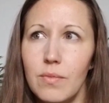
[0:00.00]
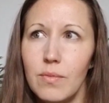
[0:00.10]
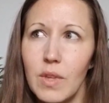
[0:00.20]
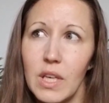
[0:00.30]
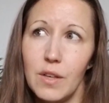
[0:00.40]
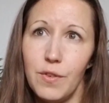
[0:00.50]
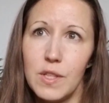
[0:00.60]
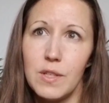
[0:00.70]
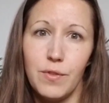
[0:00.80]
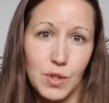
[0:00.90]
like if
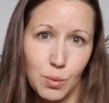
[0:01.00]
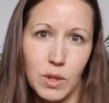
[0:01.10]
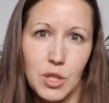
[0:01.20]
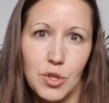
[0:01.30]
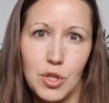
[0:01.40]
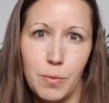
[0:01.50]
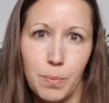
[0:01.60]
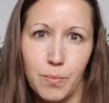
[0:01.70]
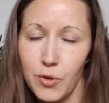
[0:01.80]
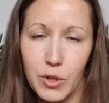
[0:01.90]
it's if it's a relationship
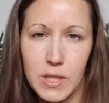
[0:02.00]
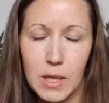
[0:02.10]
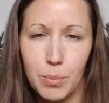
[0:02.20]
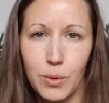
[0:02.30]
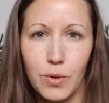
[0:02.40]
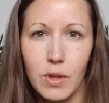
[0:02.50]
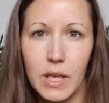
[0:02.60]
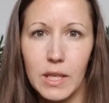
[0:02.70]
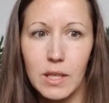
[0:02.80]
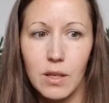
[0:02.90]
for example
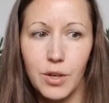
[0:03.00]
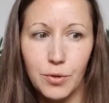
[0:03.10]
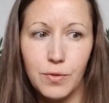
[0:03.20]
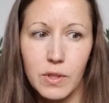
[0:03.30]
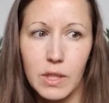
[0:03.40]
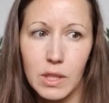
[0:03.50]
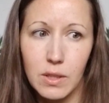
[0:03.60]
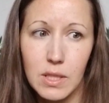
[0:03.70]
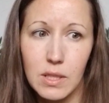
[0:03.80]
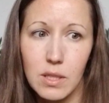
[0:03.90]
like are you feeling
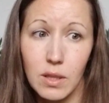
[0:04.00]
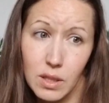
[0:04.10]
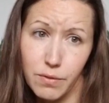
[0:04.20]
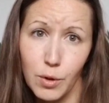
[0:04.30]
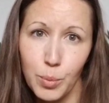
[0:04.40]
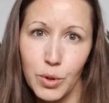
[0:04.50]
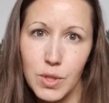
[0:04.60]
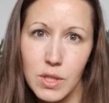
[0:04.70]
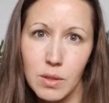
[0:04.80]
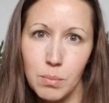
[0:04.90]
guilty to leave the
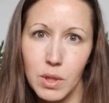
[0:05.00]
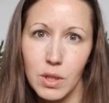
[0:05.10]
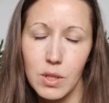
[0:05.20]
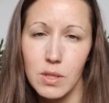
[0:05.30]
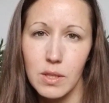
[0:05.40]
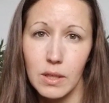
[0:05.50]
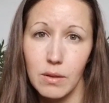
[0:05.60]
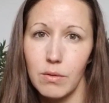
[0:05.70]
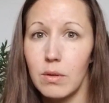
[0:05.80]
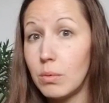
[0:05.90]
person because like
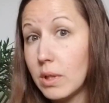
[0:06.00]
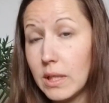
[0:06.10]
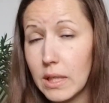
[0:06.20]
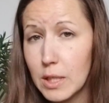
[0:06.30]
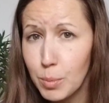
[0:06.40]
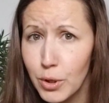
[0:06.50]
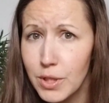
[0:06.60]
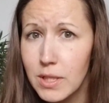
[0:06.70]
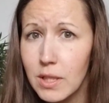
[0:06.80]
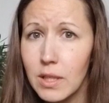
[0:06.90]
they're a really nice
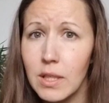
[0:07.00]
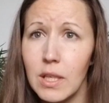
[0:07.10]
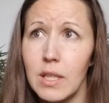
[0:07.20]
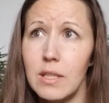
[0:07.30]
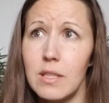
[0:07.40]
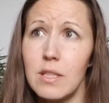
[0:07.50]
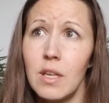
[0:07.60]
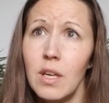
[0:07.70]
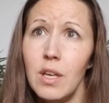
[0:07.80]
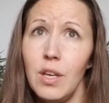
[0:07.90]
person and
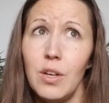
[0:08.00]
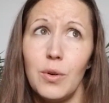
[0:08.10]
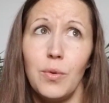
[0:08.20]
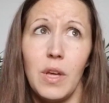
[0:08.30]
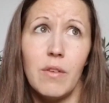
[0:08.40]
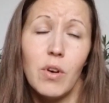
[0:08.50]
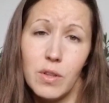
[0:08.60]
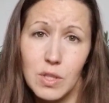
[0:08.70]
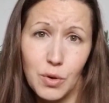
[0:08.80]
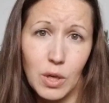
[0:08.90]
you know they have all
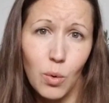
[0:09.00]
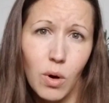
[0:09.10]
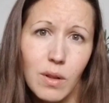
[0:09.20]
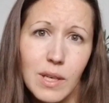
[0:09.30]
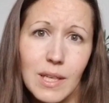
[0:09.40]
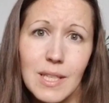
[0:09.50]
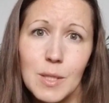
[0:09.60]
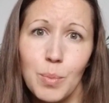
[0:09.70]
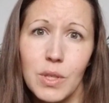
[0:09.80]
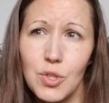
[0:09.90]
these great qualities
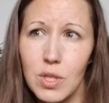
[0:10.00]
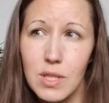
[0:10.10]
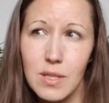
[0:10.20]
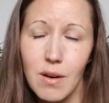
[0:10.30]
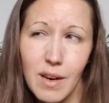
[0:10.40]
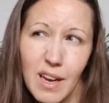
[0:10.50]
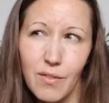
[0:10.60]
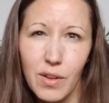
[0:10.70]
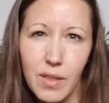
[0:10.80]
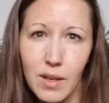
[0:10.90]
but just not
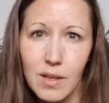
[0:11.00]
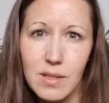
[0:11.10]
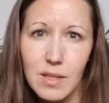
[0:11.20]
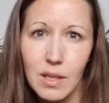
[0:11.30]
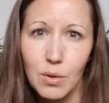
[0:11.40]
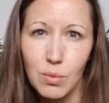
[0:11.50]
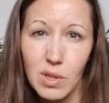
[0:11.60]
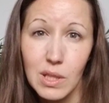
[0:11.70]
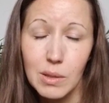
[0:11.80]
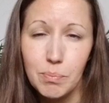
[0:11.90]
everything is like
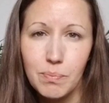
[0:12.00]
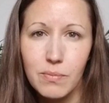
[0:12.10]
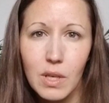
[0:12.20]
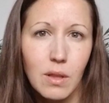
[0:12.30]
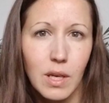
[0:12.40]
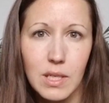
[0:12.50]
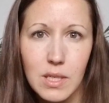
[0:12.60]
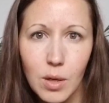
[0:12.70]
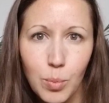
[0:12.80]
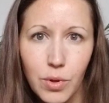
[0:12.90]
really lined
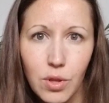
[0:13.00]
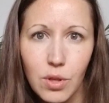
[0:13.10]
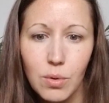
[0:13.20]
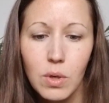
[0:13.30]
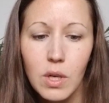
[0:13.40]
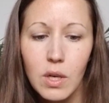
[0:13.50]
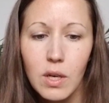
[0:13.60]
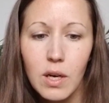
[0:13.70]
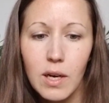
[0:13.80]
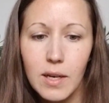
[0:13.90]
up with you.
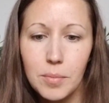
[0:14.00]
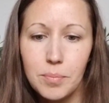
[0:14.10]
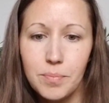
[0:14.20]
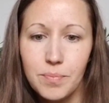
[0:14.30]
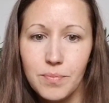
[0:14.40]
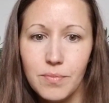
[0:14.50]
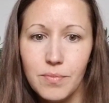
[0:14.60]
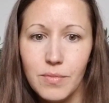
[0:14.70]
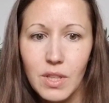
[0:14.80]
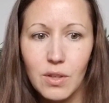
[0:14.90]
Um,
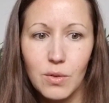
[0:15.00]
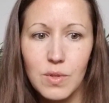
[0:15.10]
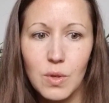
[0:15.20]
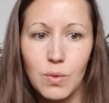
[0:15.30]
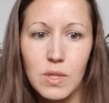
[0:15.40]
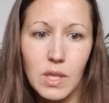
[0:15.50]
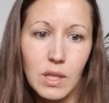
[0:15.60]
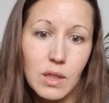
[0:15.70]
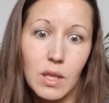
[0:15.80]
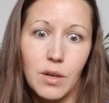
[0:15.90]
you know, so it's
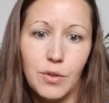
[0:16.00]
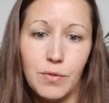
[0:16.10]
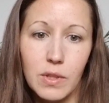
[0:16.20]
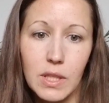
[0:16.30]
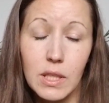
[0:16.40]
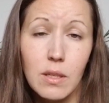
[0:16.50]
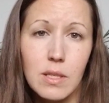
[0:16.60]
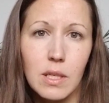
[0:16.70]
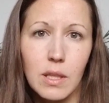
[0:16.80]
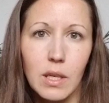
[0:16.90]
like, then are you feeling
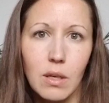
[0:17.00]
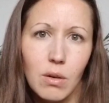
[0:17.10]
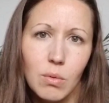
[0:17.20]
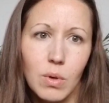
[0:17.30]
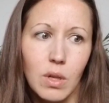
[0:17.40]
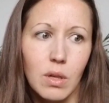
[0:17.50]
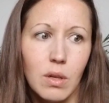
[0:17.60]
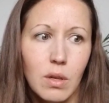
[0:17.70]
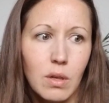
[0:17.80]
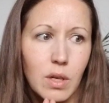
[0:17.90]
guilty? Like, oh, well,
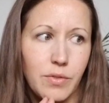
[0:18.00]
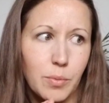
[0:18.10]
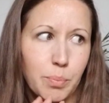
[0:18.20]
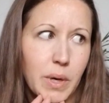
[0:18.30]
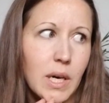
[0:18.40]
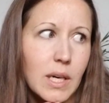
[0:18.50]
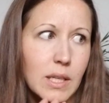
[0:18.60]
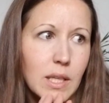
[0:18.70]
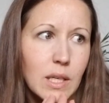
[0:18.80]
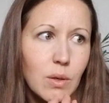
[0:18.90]
I feel bad.
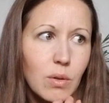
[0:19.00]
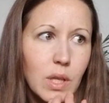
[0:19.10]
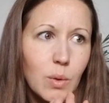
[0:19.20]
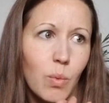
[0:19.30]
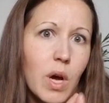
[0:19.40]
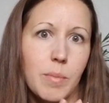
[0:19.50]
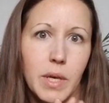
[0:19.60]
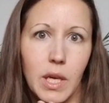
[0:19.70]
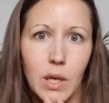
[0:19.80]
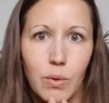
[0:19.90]
Like, like, why am I
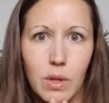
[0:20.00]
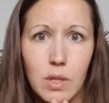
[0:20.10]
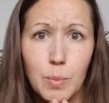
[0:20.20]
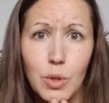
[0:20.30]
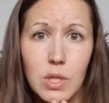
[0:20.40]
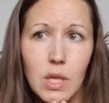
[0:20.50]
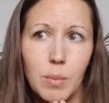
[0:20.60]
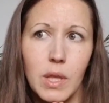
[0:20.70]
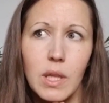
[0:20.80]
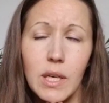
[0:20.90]
getting rid of this person out of
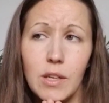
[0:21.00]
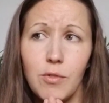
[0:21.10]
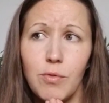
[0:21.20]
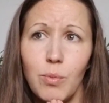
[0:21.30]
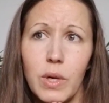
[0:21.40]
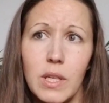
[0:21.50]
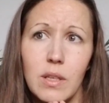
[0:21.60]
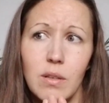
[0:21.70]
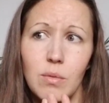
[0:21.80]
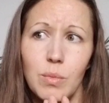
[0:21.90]
my life
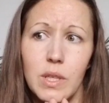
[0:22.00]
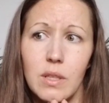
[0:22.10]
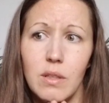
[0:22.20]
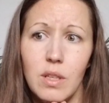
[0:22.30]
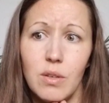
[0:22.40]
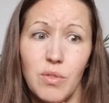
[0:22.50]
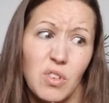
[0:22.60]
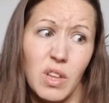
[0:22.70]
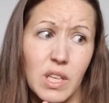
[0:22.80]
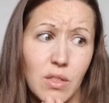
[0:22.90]
when, when, you know, they're
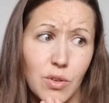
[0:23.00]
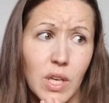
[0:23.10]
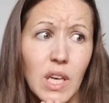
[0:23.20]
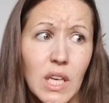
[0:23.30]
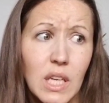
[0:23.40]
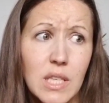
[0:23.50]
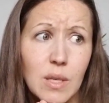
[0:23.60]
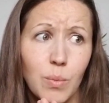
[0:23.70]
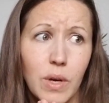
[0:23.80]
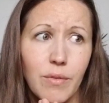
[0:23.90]
like, they're nice
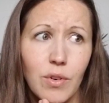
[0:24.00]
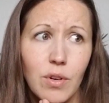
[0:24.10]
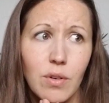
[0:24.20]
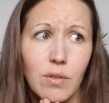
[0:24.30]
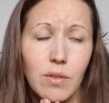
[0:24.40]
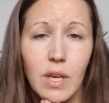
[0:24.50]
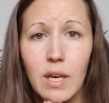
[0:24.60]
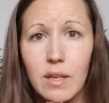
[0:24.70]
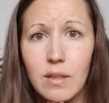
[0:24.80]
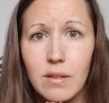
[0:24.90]
and whatever. Yeah.
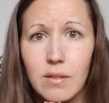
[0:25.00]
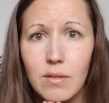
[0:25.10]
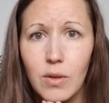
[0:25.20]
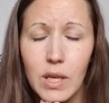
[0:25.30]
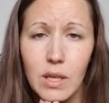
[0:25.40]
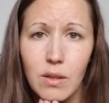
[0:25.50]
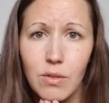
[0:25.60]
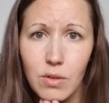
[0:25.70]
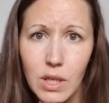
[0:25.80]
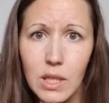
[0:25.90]
Okay.
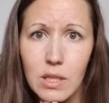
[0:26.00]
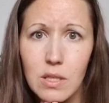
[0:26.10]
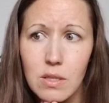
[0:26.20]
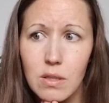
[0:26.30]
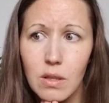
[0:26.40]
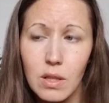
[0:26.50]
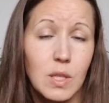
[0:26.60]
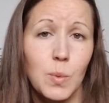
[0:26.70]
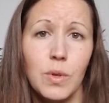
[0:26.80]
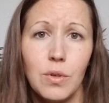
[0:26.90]
They're nice. And
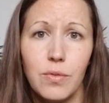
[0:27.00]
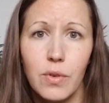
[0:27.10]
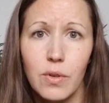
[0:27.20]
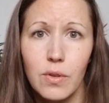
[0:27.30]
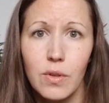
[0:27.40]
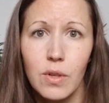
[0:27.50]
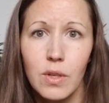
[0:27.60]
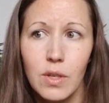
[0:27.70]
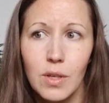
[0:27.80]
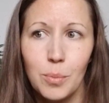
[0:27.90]
that's wonderful.
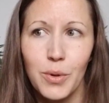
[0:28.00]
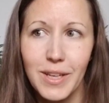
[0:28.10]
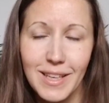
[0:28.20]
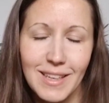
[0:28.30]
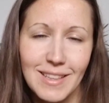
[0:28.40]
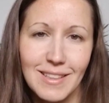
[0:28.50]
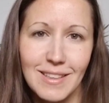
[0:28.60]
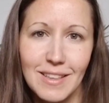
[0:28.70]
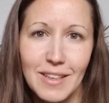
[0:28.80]
But again,